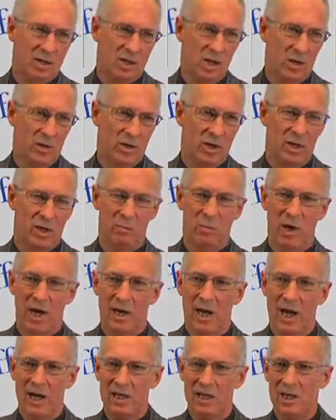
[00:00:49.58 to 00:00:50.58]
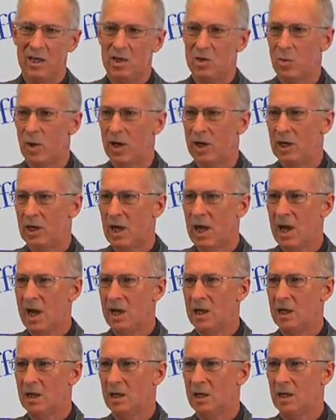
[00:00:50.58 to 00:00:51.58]
So that by
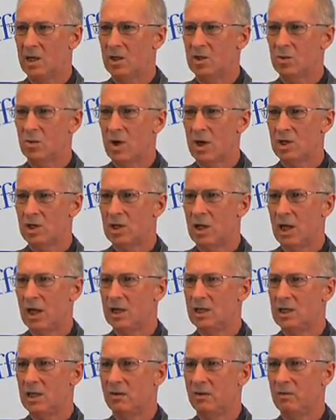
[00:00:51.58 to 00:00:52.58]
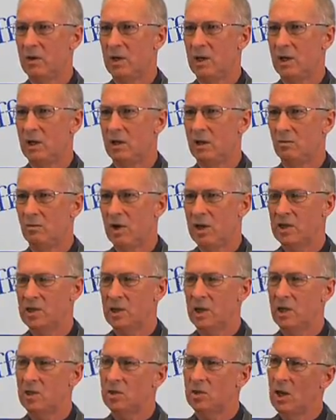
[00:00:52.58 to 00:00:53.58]
1929, construction activity in
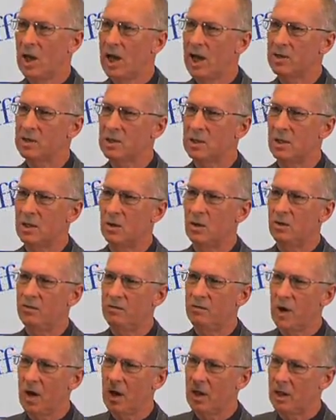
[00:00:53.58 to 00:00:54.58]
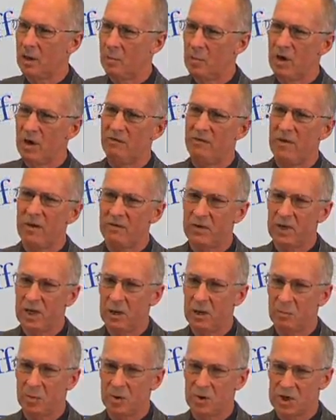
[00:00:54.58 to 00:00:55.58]
residential housing had only fallen about
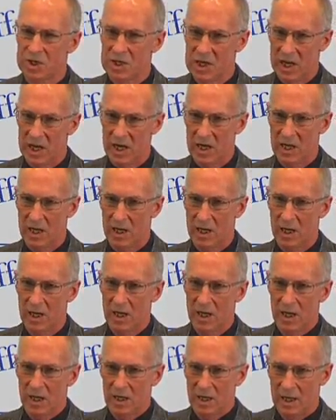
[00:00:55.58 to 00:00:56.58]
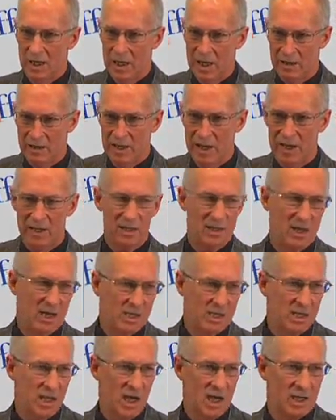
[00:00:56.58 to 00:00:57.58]
15%. Now
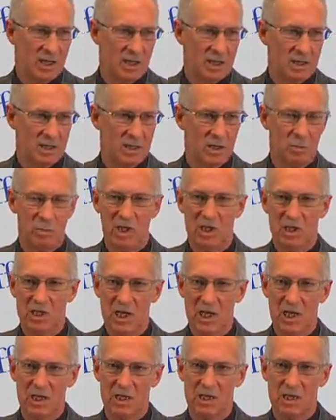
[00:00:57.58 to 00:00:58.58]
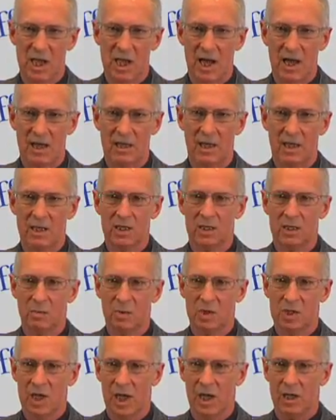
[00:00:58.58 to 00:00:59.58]
that's not to be sneezed at, that's
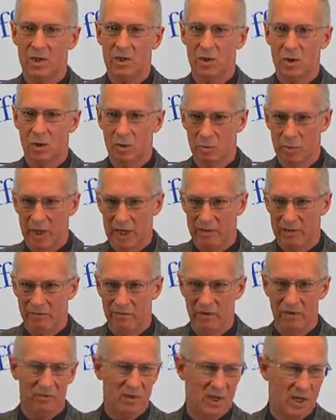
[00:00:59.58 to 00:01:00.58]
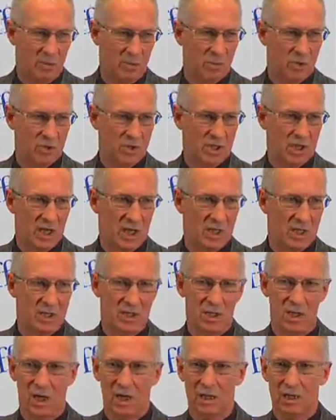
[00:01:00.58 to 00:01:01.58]
substantial, but 15%
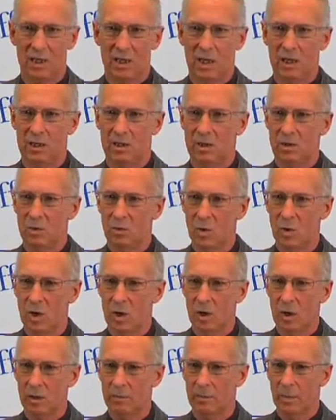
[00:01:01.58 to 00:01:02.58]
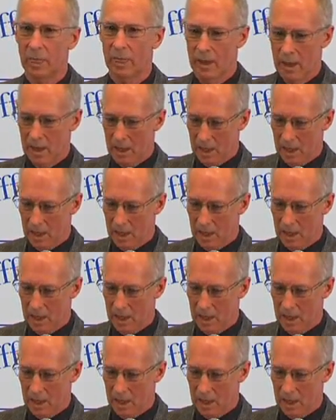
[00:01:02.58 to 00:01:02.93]
is not the end of the world.